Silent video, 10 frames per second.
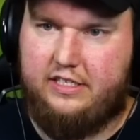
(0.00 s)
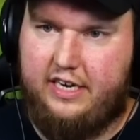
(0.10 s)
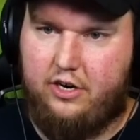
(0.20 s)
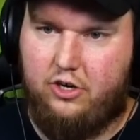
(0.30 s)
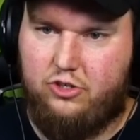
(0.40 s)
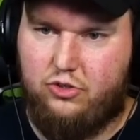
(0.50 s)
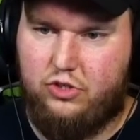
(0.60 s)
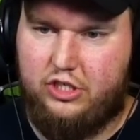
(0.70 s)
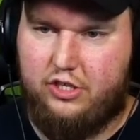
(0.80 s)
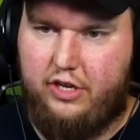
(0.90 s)
attack. Archers
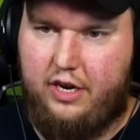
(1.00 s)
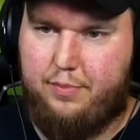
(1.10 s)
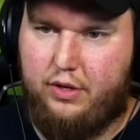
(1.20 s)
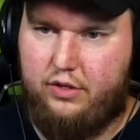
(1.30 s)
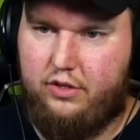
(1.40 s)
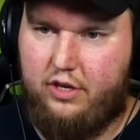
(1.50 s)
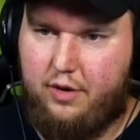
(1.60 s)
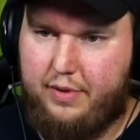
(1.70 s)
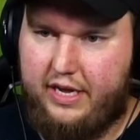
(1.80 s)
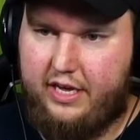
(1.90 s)
will just clean up a
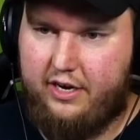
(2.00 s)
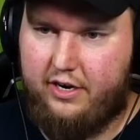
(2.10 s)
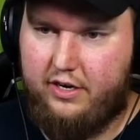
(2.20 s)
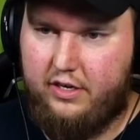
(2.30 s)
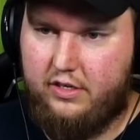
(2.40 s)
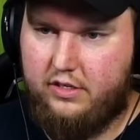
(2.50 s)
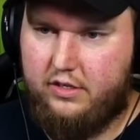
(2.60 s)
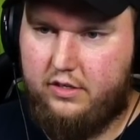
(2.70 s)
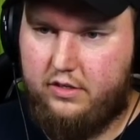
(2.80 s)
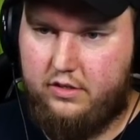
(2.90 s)
little bit here.
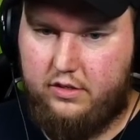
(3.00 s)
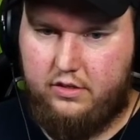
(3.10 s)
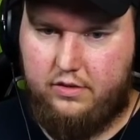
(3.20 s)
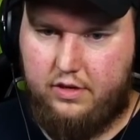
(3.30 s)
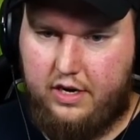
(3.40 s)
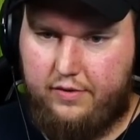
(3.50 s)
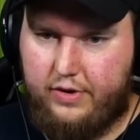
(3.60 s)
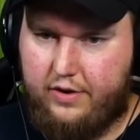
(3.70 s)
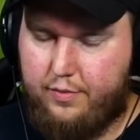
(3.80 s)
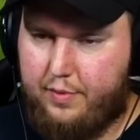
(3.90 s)
All right,
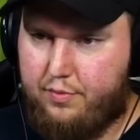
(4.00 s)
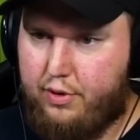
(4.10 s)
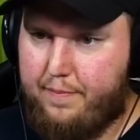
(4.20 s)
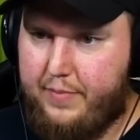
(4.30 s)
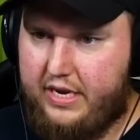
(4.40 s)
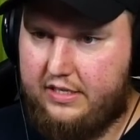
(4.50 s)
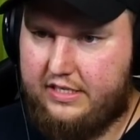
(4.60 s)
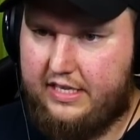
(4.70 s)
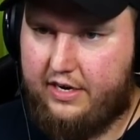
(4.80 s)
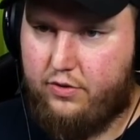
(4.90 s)
we gotta remember to put minions in that